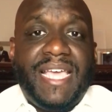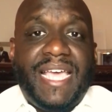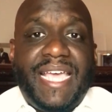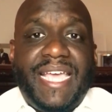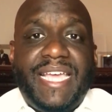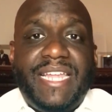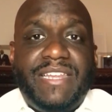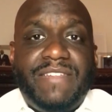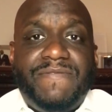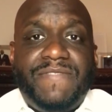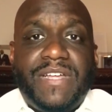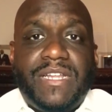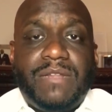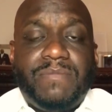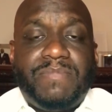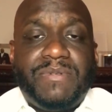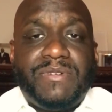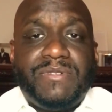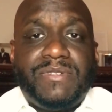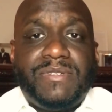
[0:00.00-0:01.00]
and
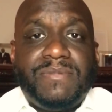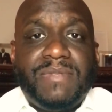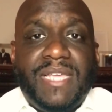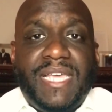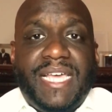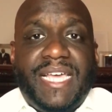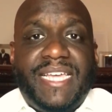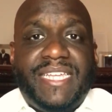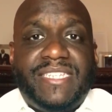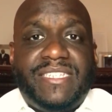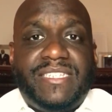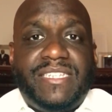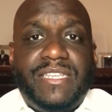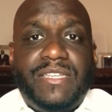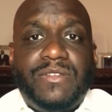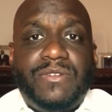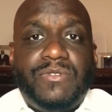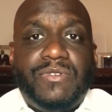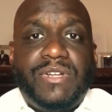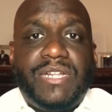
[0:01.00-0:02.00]
developers a
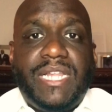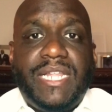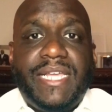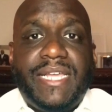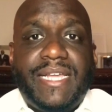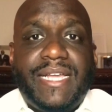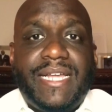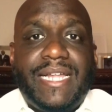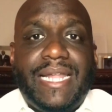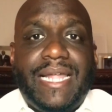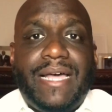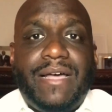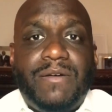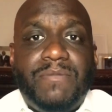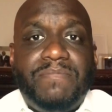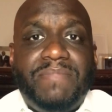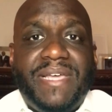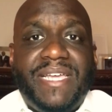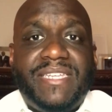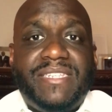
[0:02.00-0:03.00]
single-click
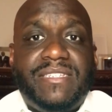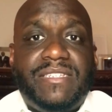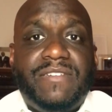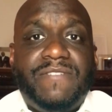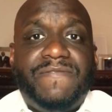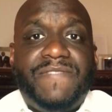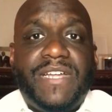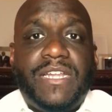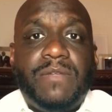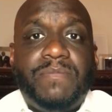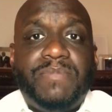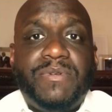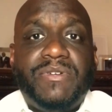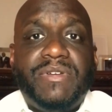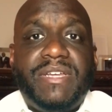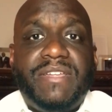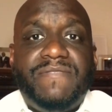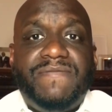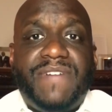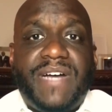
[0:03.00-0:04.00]
cloud-based
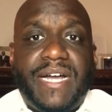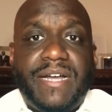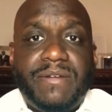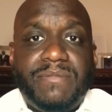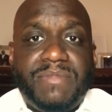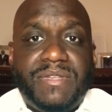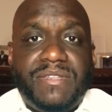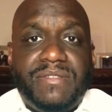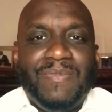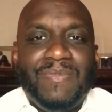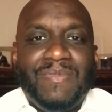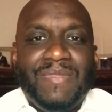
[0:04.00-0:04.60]
developer environment.